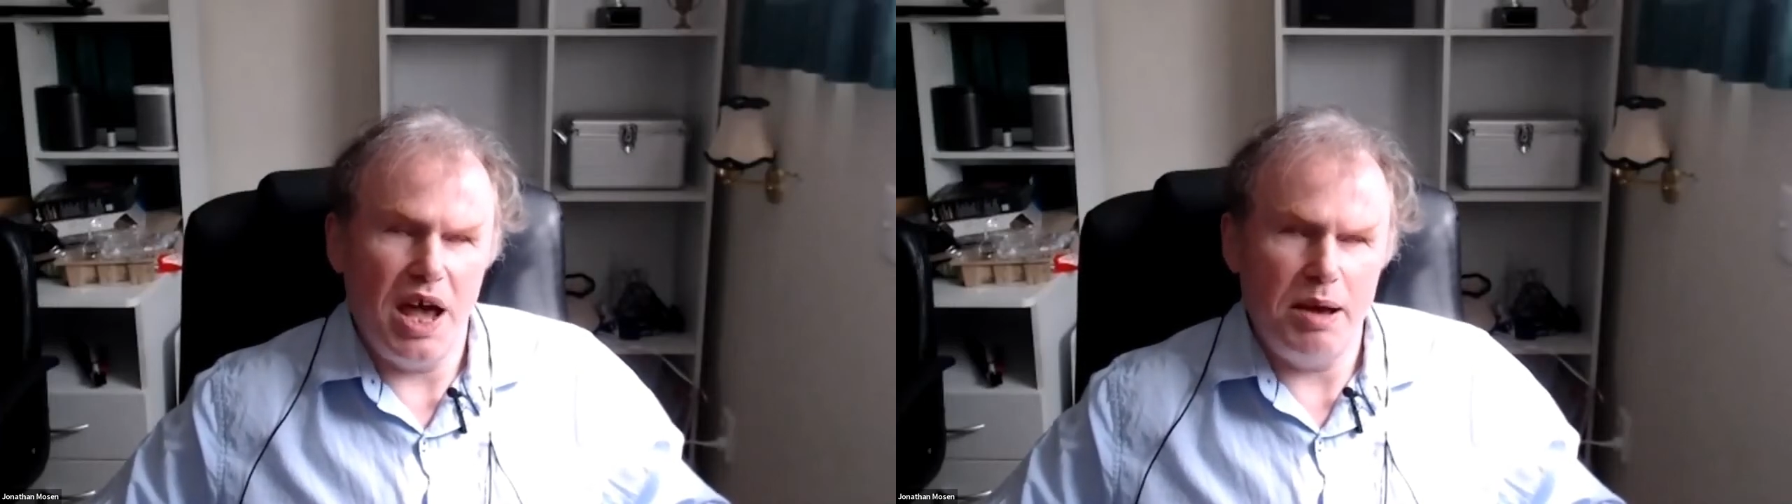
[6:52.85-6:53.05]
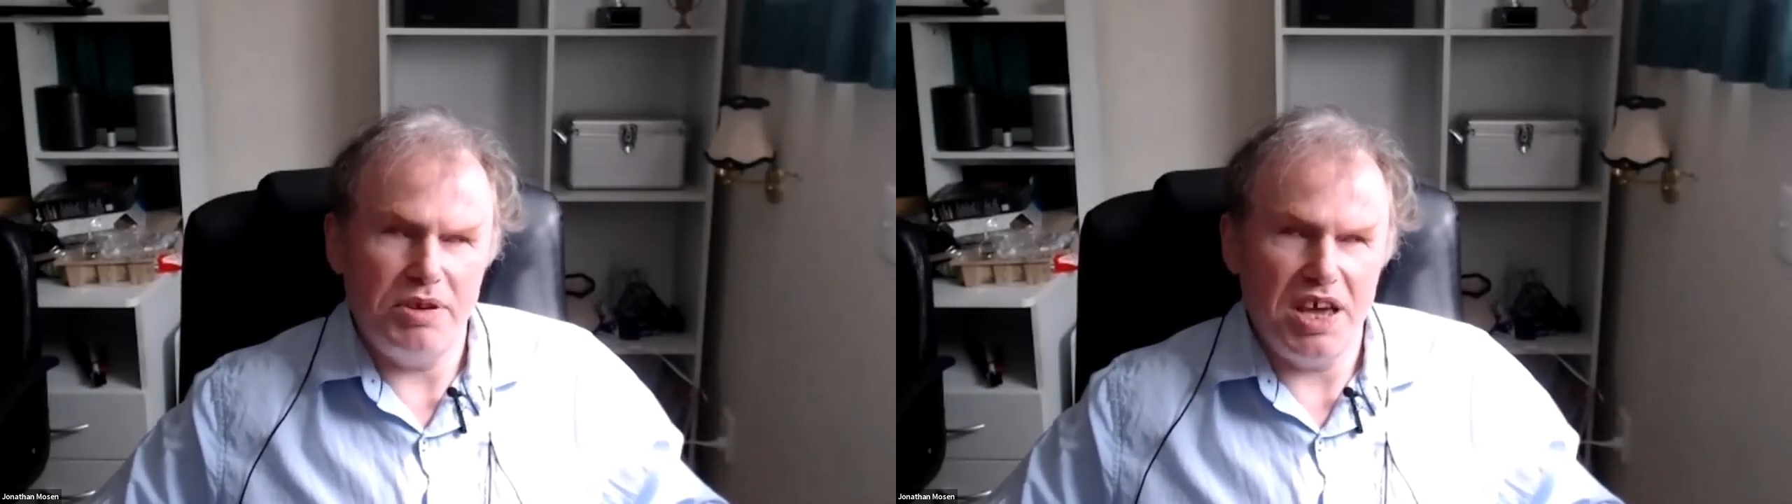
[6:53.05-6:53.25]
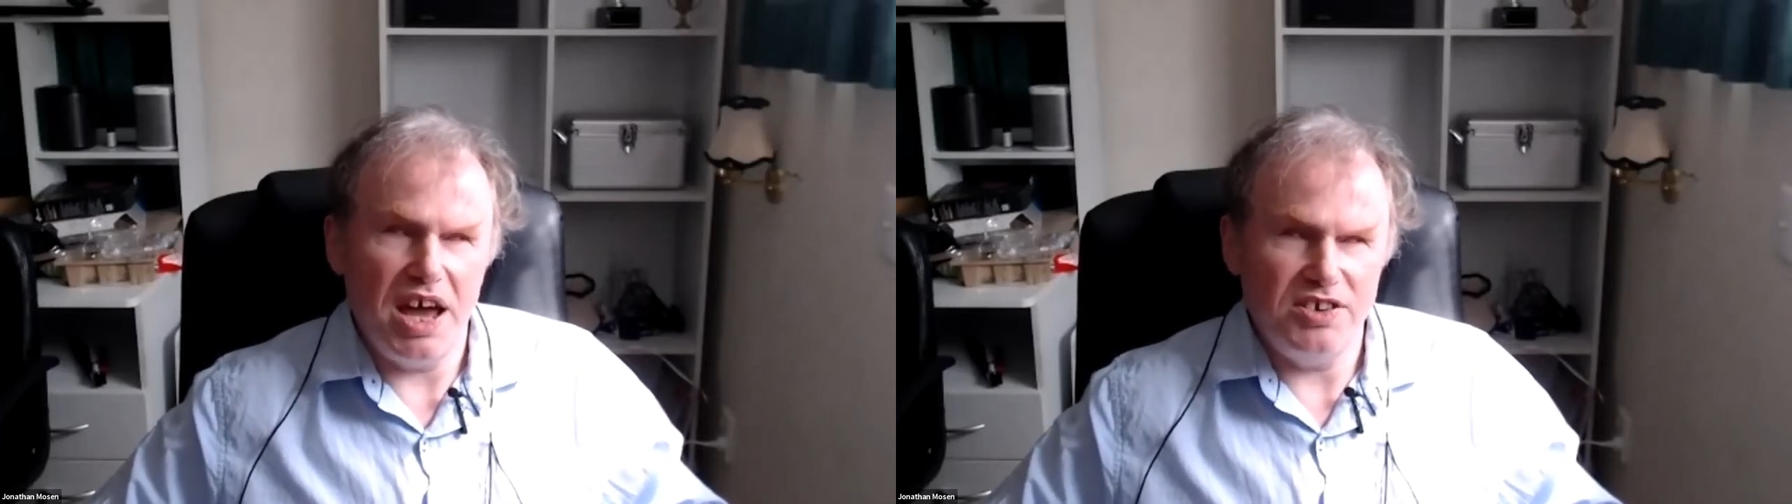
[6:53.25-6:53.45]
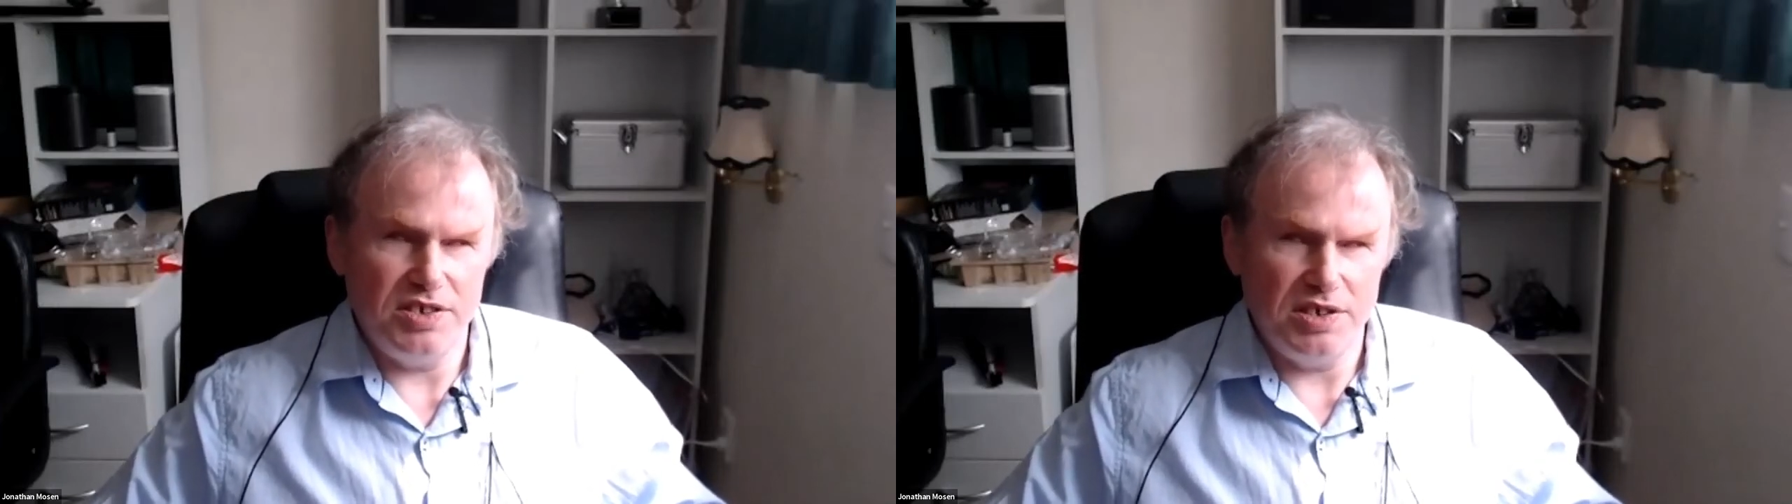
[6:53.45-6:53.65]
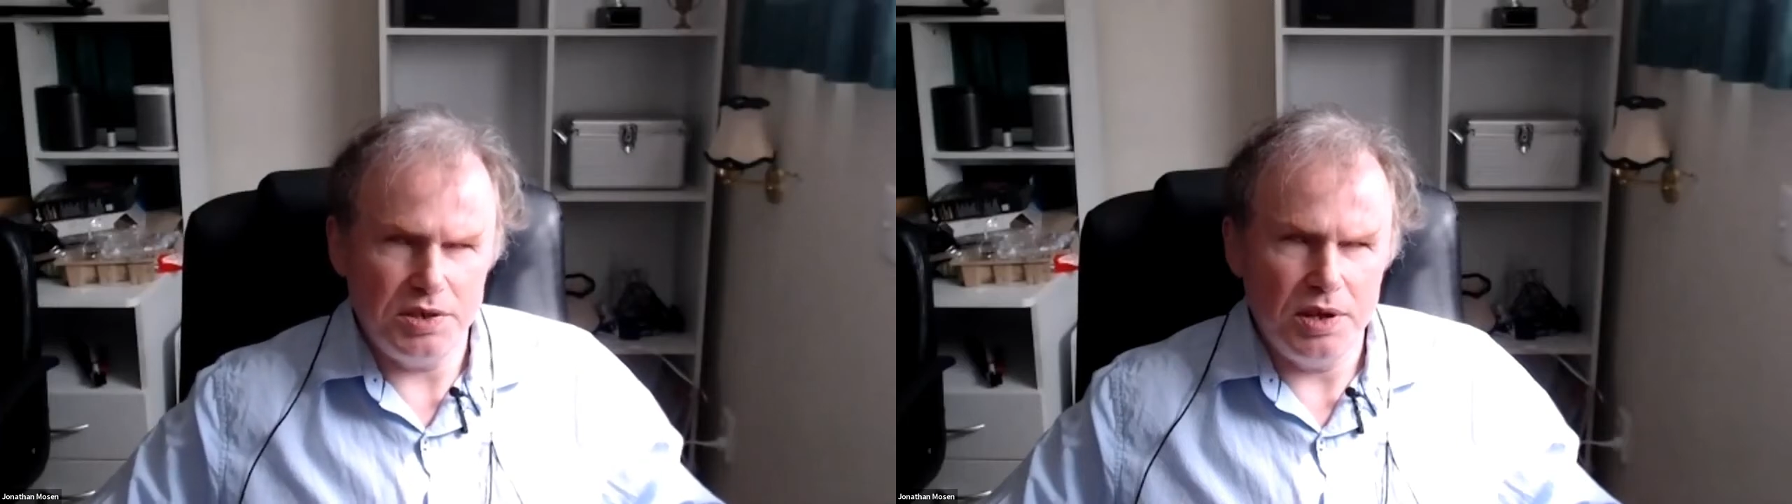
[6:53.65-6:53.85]

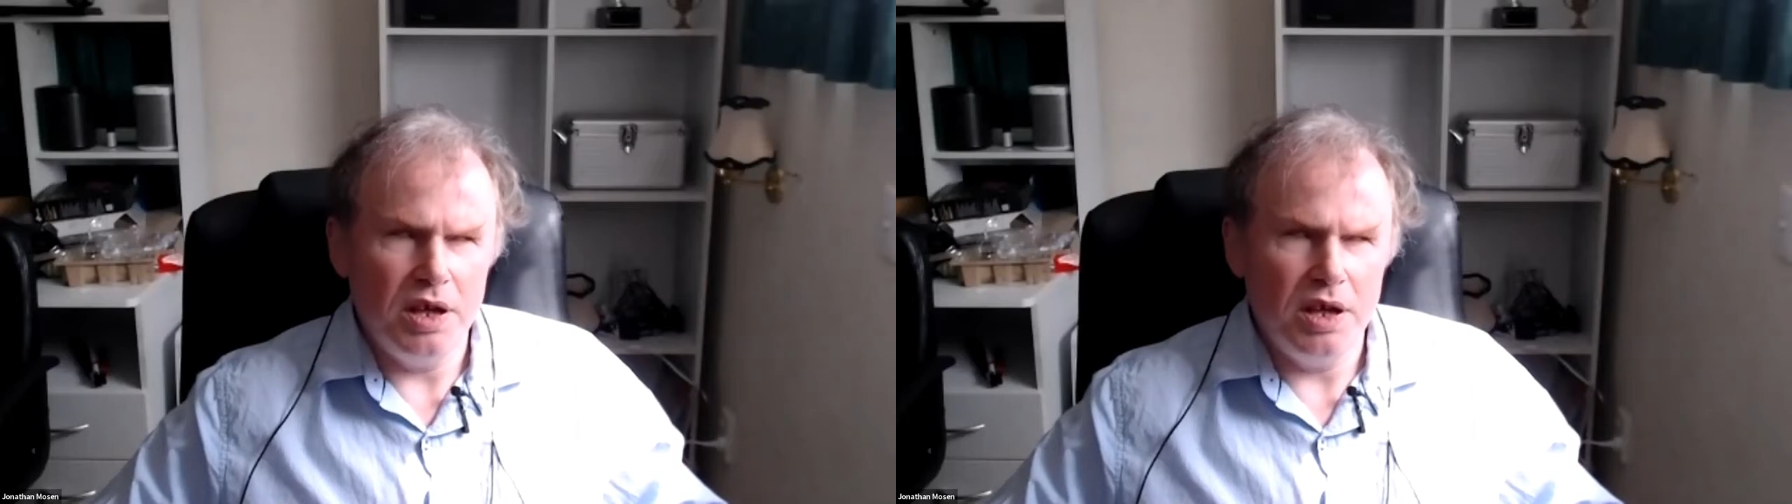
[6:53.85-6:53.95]
applications.